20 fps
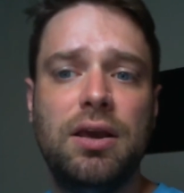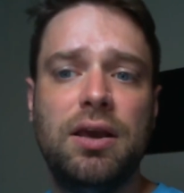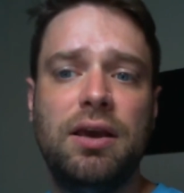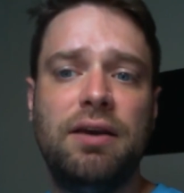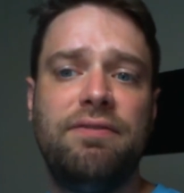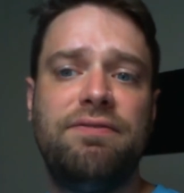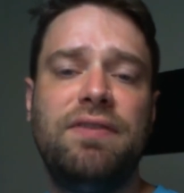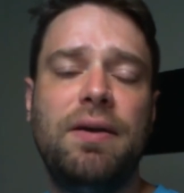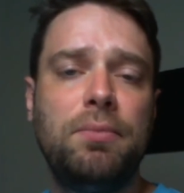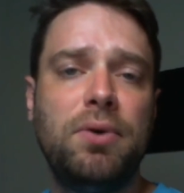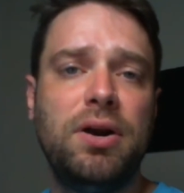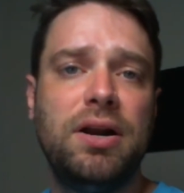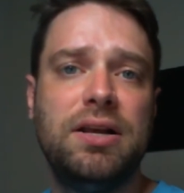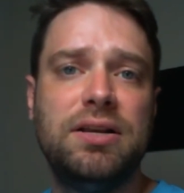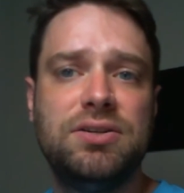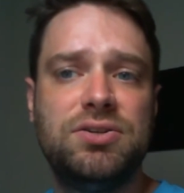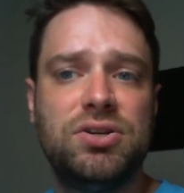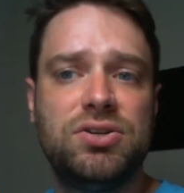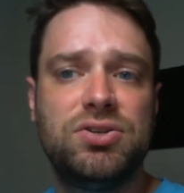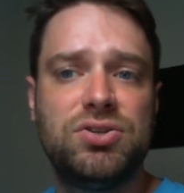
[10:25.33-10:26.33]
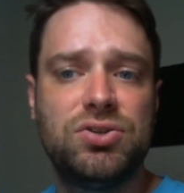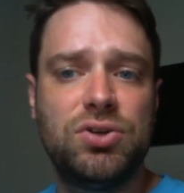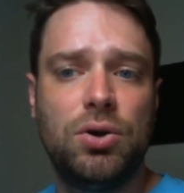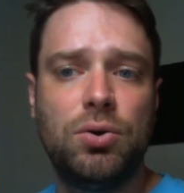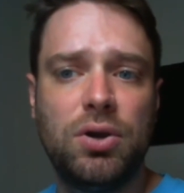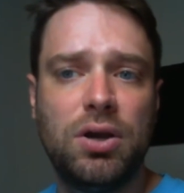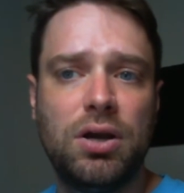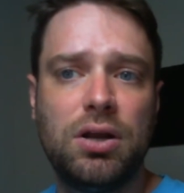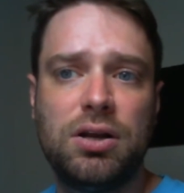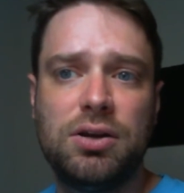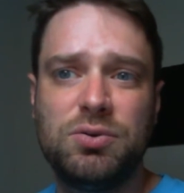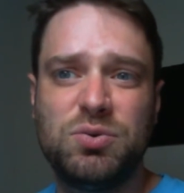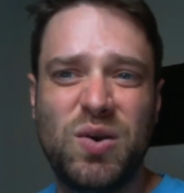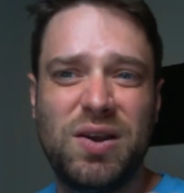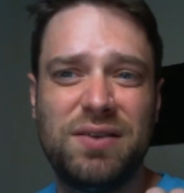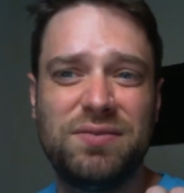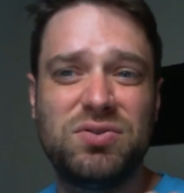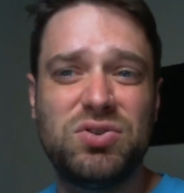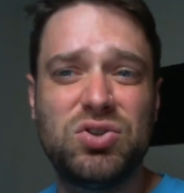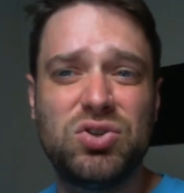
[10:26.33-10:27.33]
Ephemerate is just so good because we
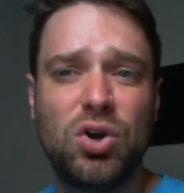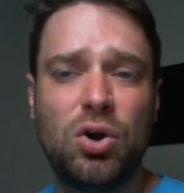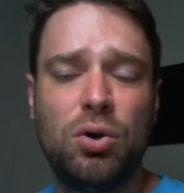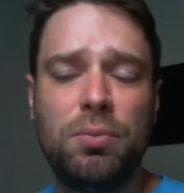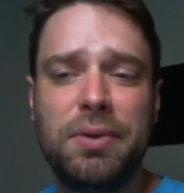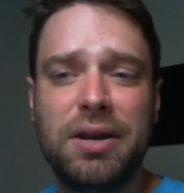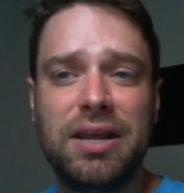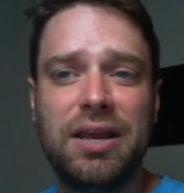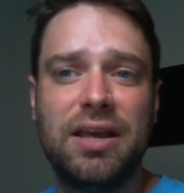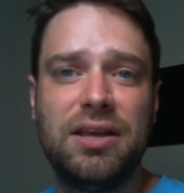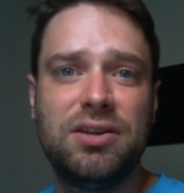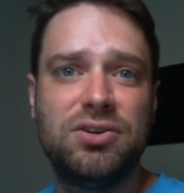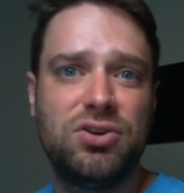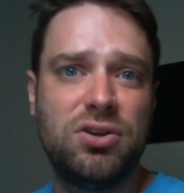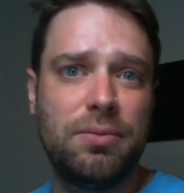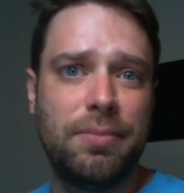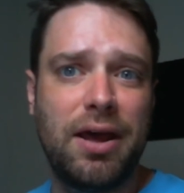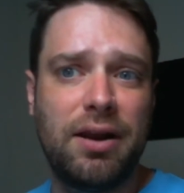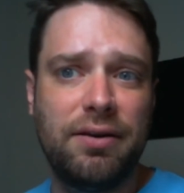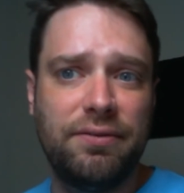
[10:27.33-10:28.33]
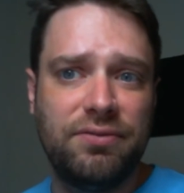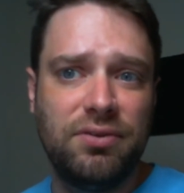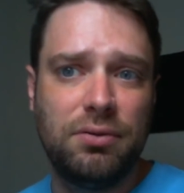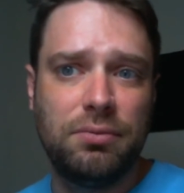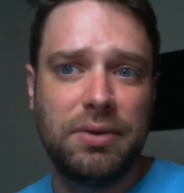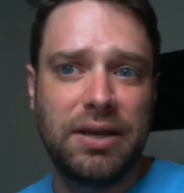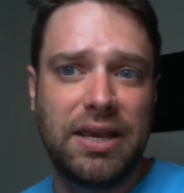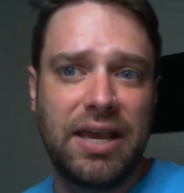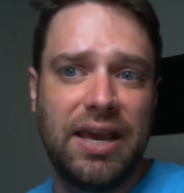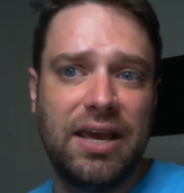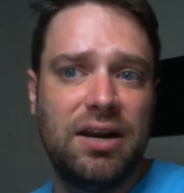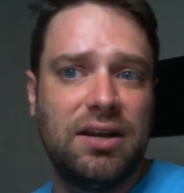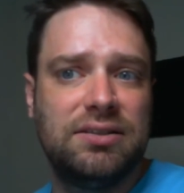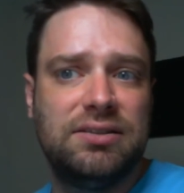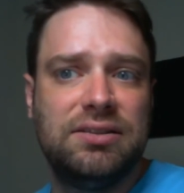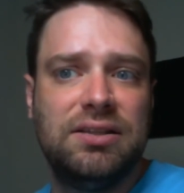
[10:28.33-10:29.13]
have so many enter the battlefield mechanics.